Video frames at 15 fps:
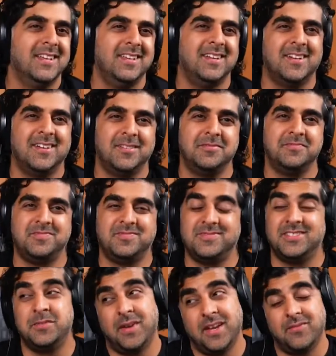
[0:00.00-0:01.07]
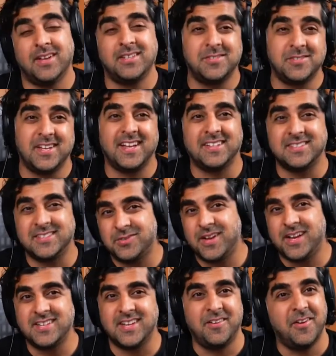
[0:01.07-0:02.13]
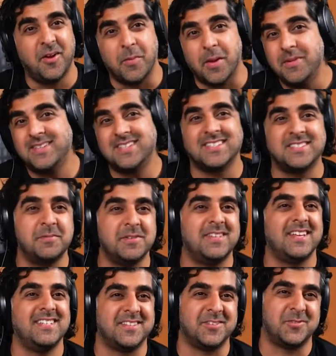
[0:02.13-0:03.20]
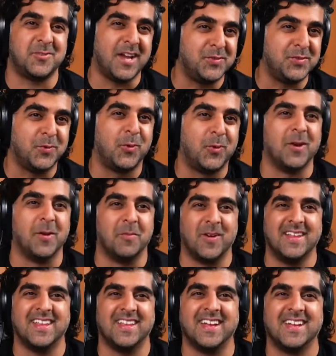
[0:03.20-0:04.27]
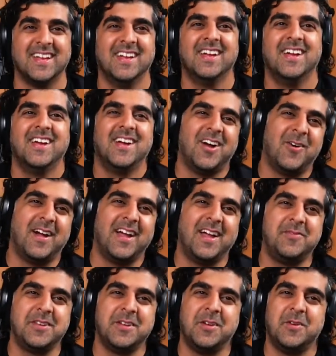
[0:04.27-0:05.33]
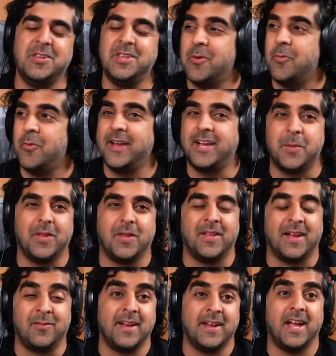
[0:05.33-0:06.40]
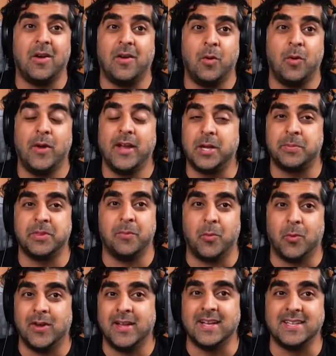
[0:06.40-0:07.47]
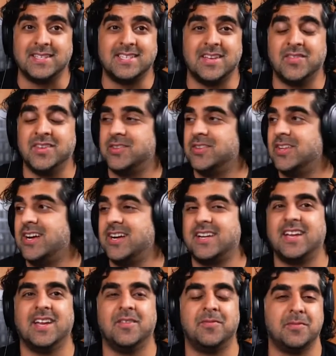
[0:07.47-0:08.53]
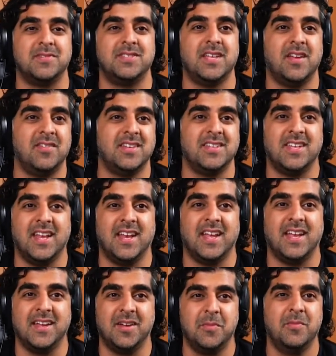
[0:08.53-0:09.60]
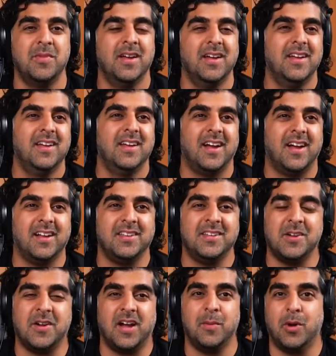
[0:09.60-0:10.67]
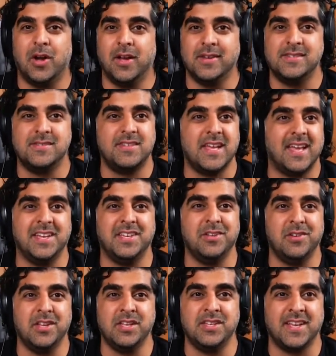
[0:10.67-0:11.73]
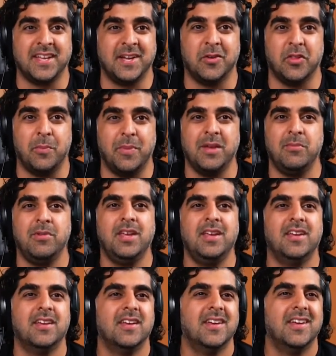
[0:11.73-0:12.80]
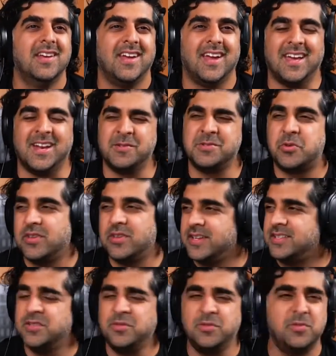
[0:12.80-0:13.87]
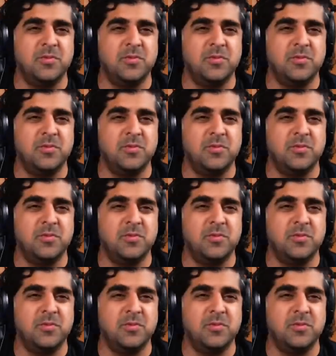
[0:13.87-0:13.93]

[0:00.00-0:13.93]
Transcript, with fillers: You know, does my investor take out the trash? I don't know. Maybe he's got somebody takes out the trash for him, right? Like, oh, I have to, you know, wake up at like right now. I wake up in the morning at seven o'clock, and from seven to ten a.m., uh, you know, I'm on daddy duty, taking care of the baby. And I was sort of like, don't